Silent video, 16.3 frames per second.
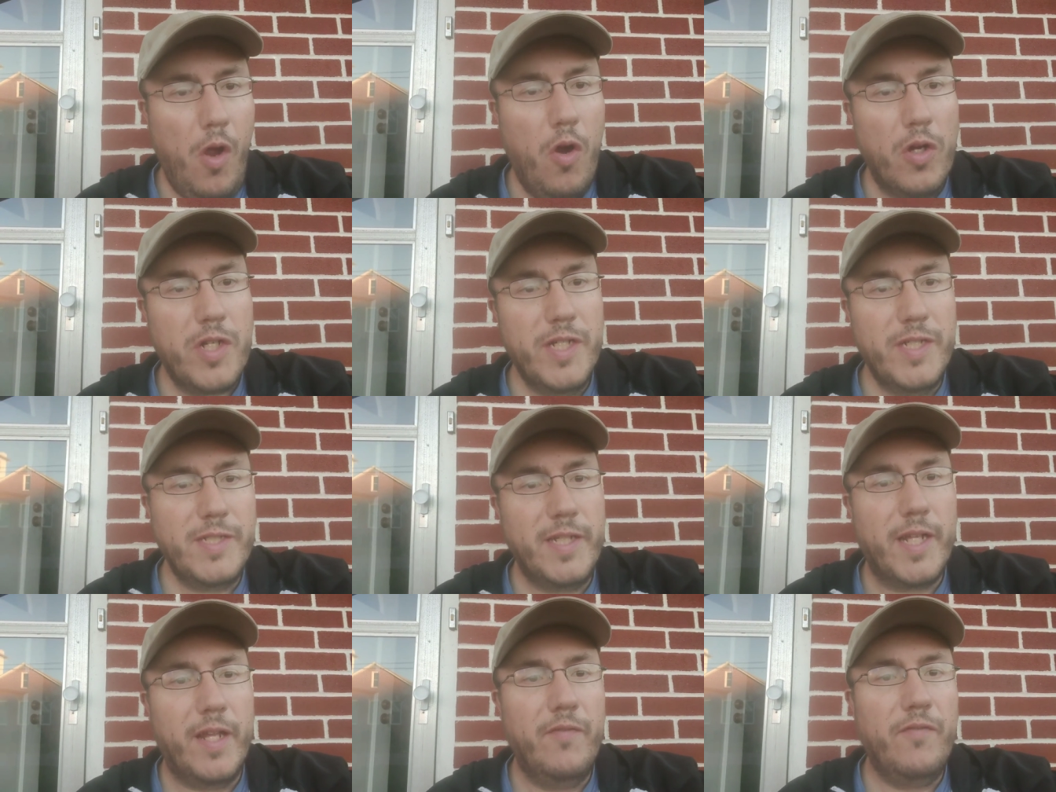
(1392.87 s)

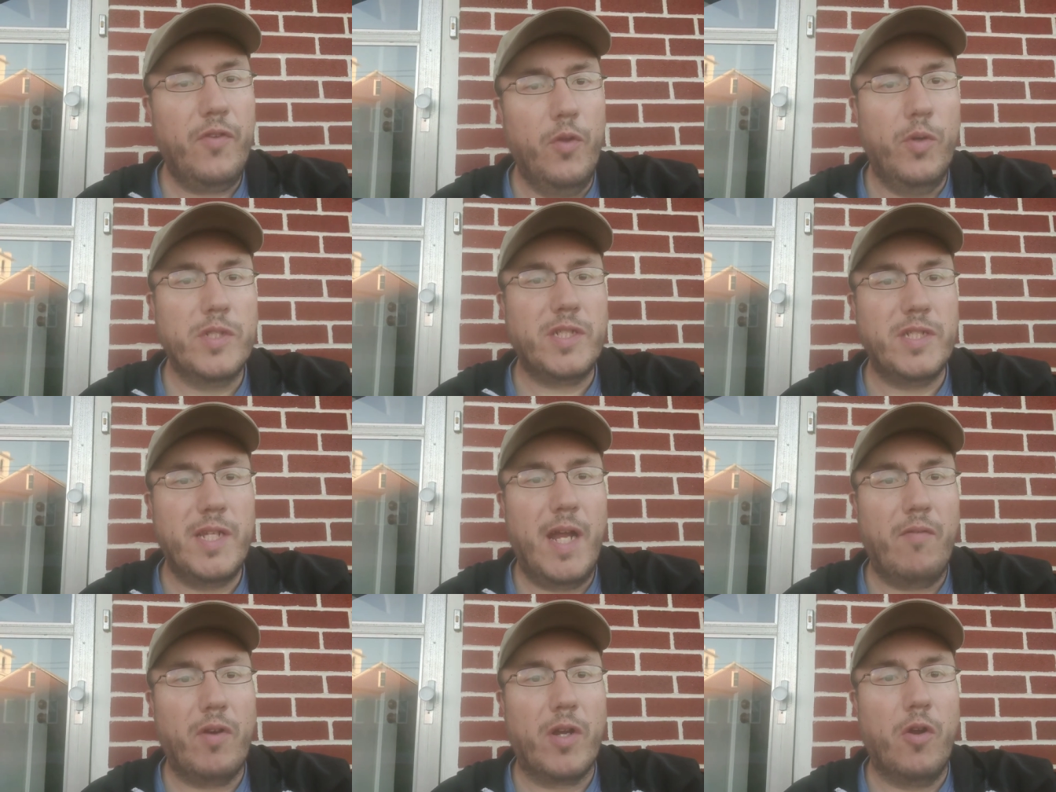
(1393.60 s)
artistic influence in
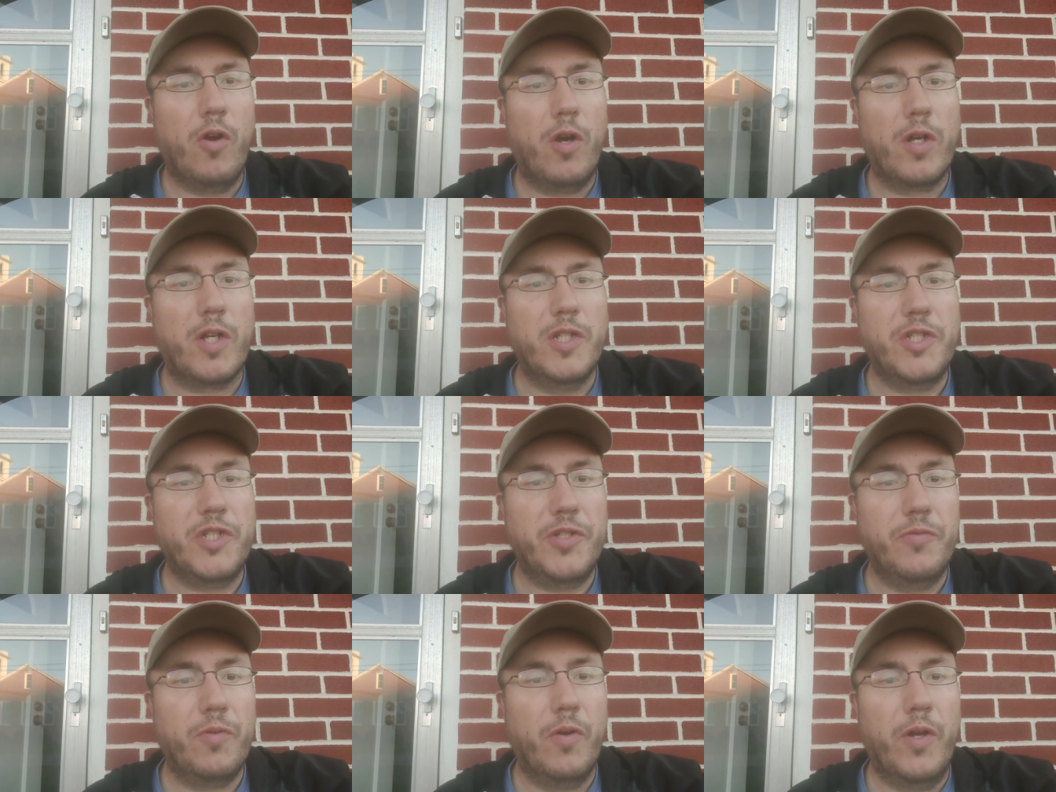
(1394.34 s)
that regard because
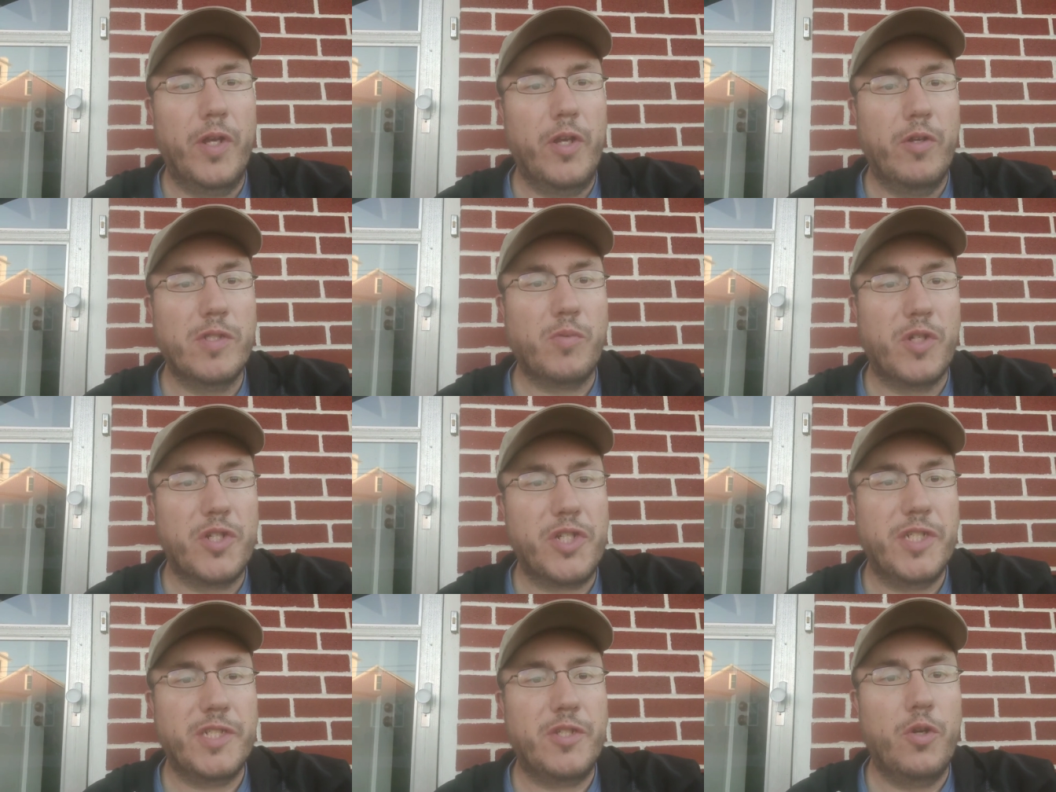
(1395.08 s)
she really knows
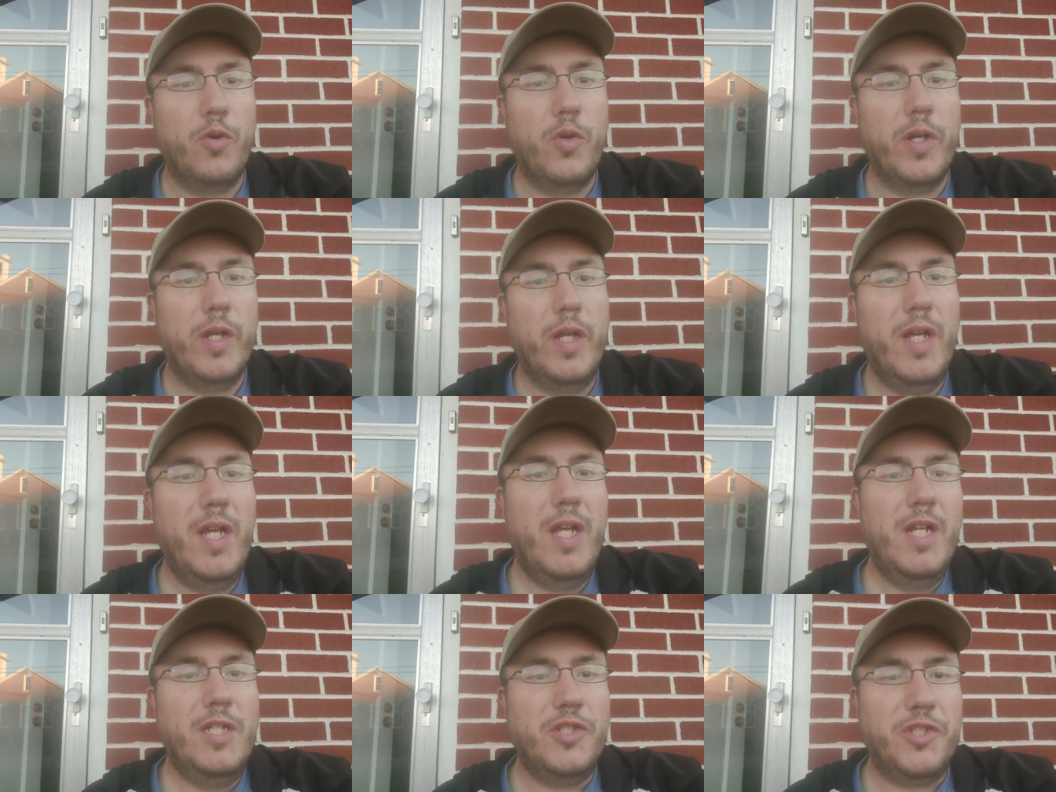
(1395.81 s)
what she's doing
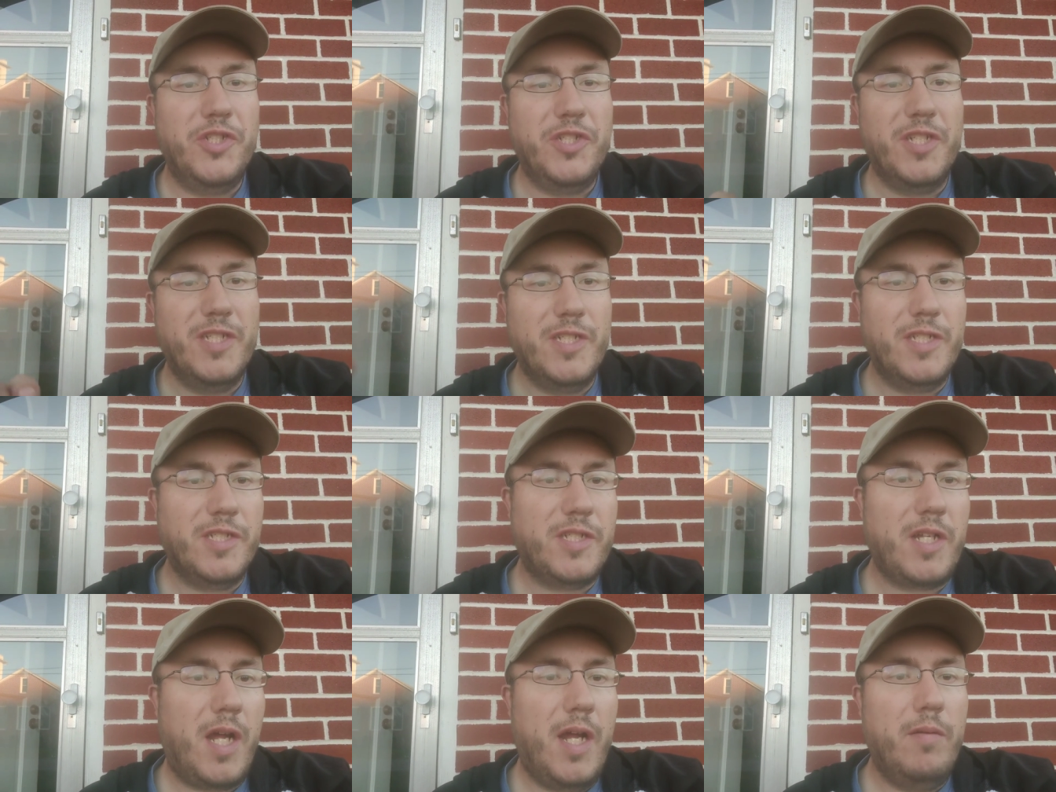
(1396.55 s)
she's going to
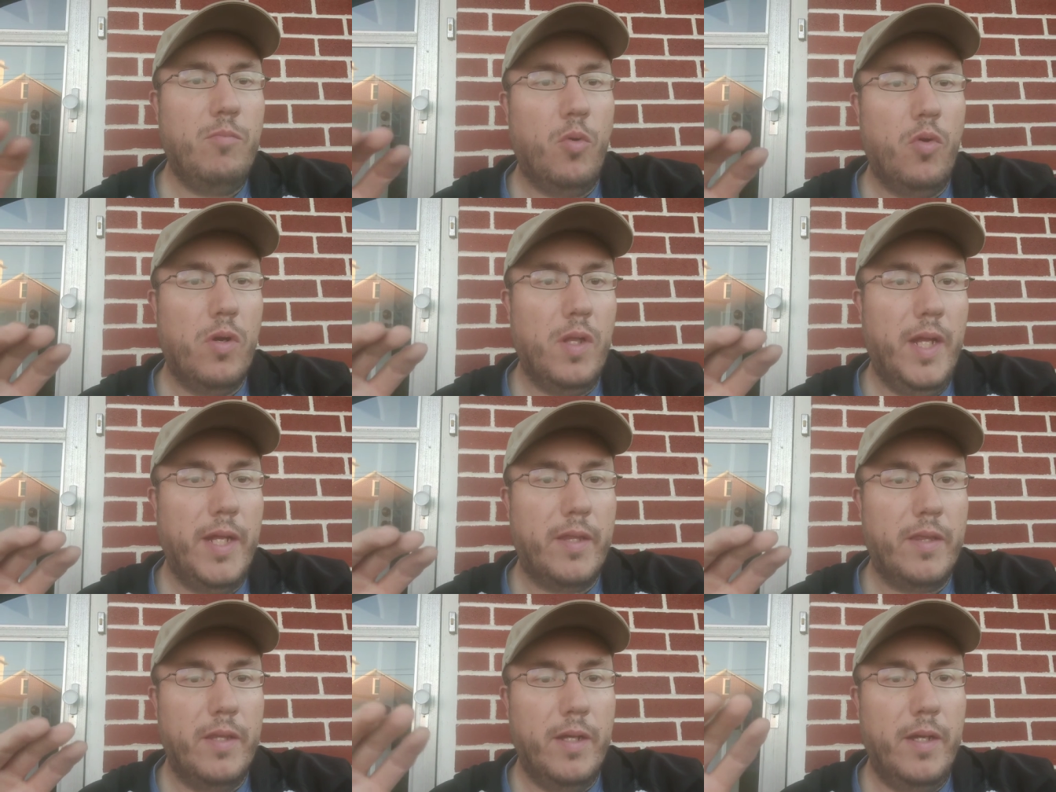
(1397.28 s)
design more
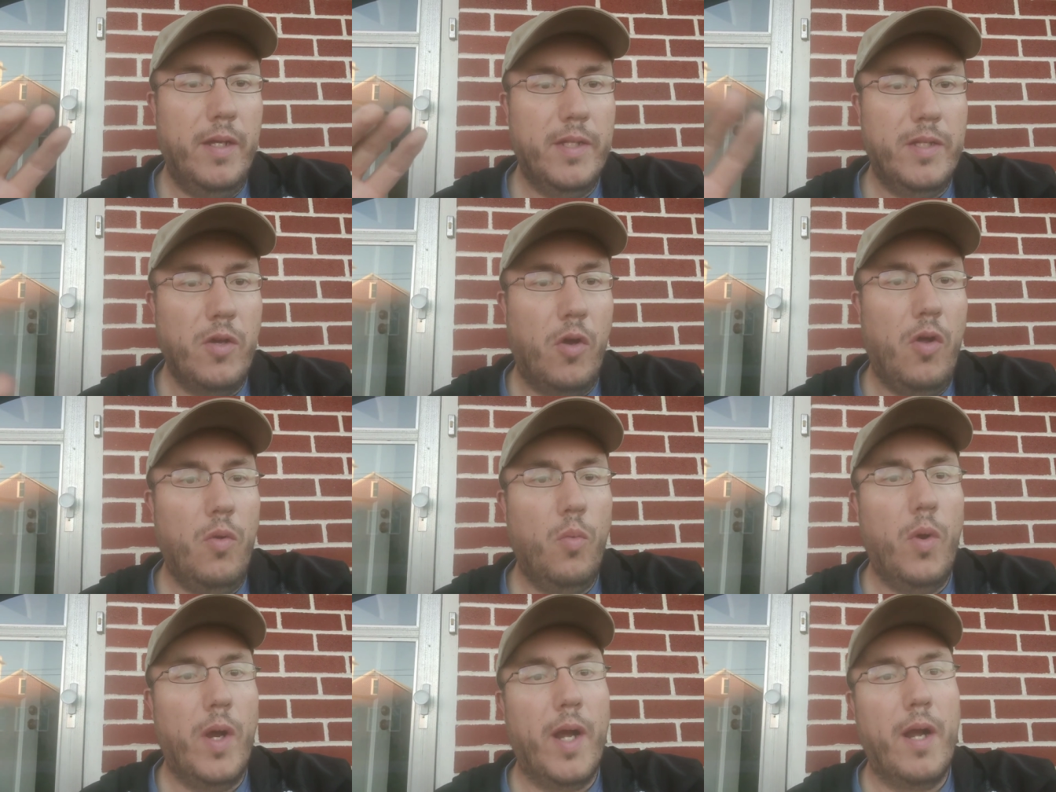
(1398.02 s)
like the
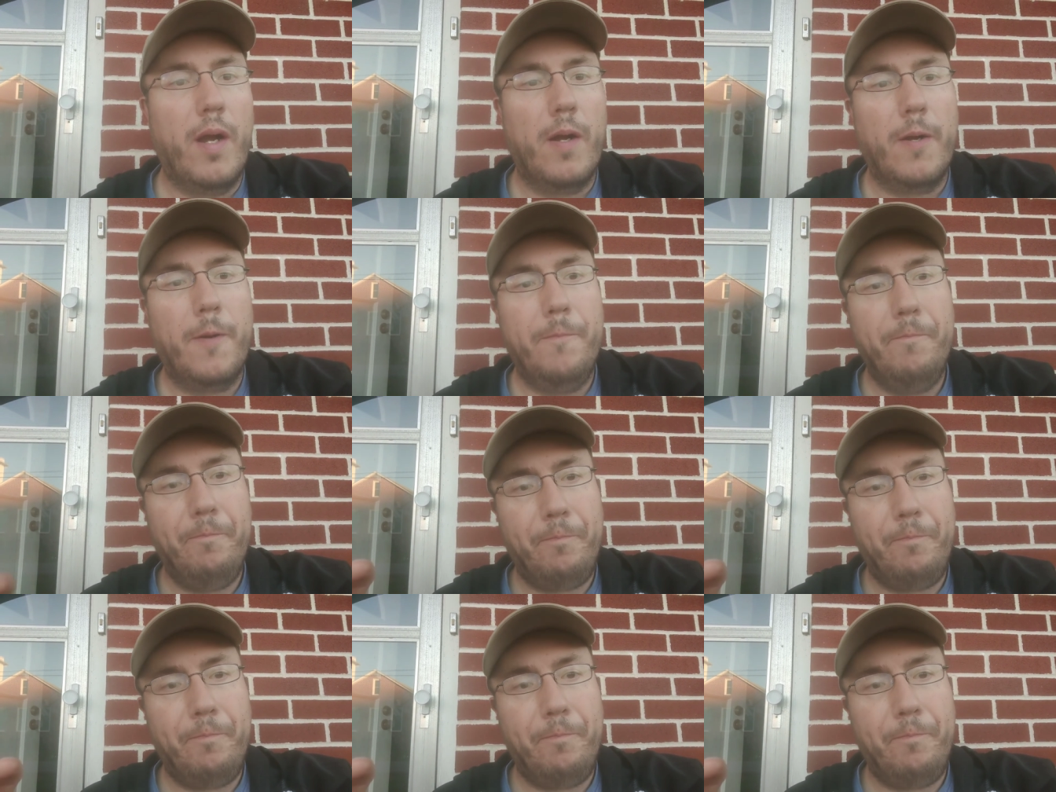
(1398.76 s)
adult wear,